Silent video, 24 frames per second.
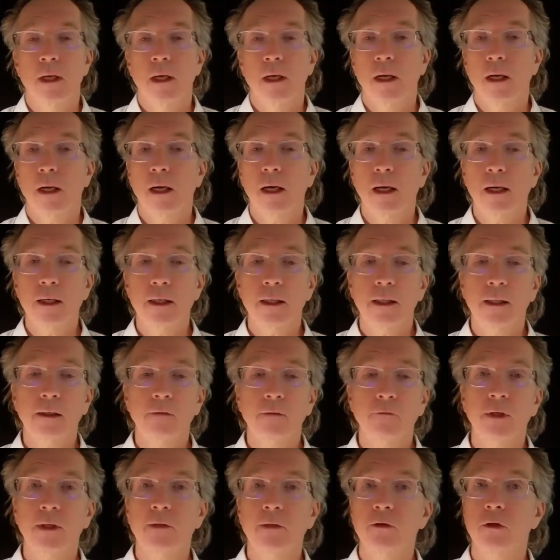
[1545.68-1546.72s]
I
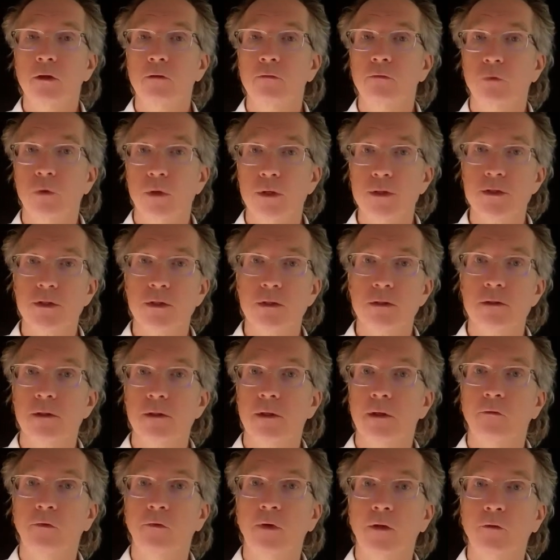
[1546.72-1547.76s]
have had the good fortune to
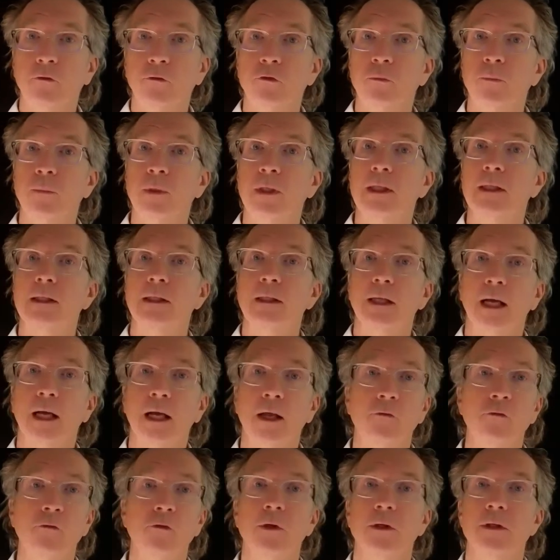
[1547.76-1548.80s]
have had some
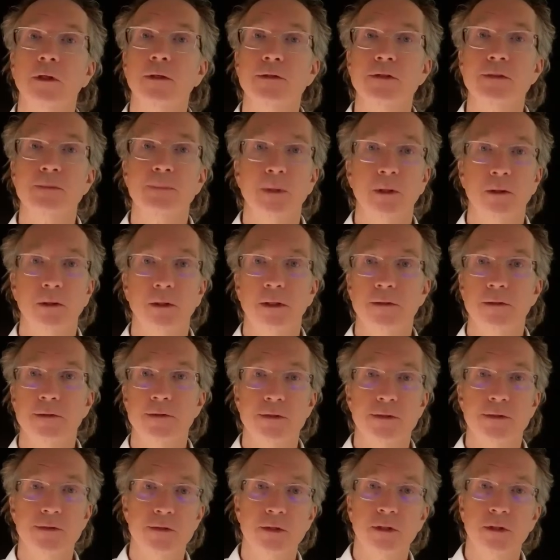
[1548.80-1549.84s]
classic
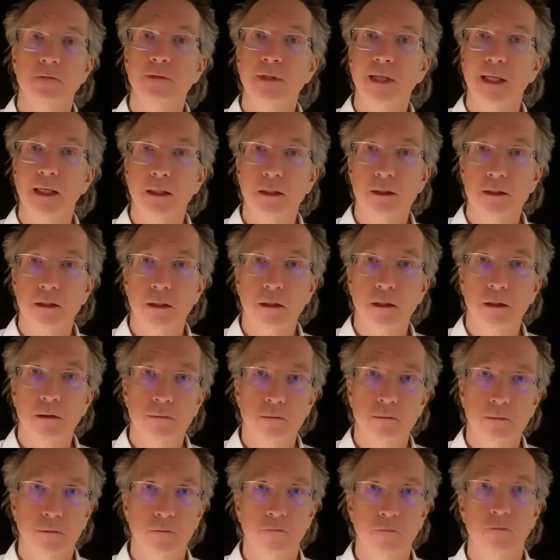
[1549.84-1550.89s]
experiences of letting go
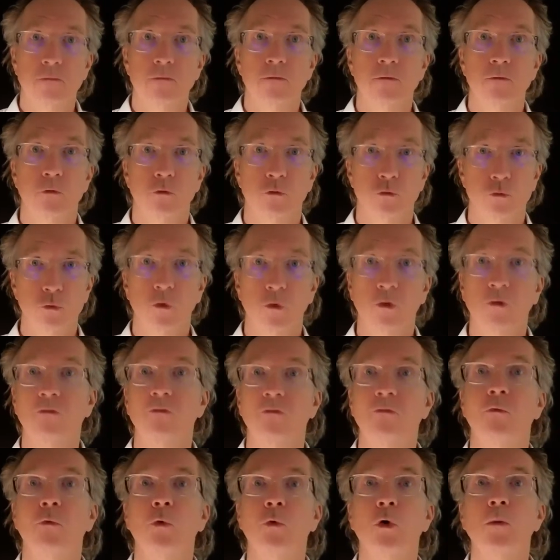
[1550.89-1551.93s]
through the
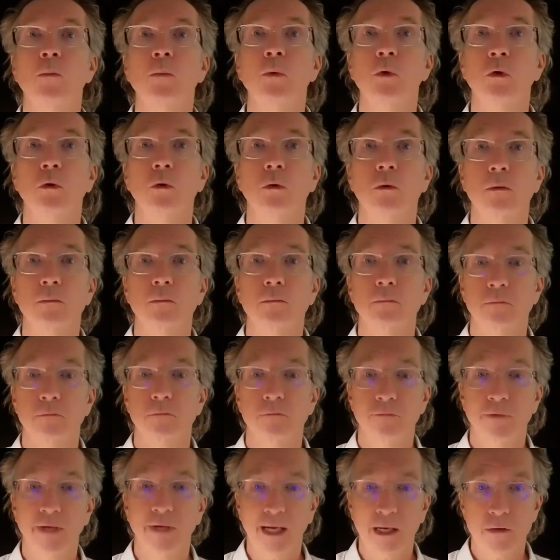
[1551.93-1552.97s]
formal
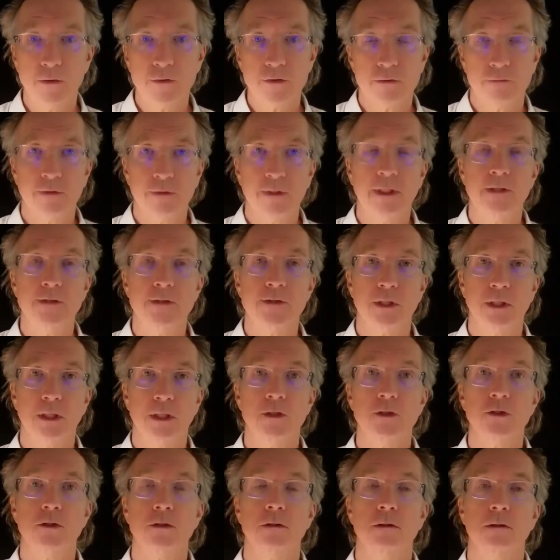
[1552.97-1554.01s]
vows of
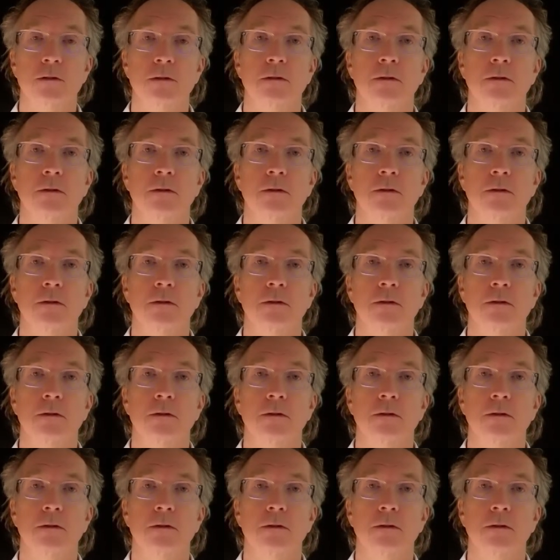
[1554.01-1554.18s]
renunciation.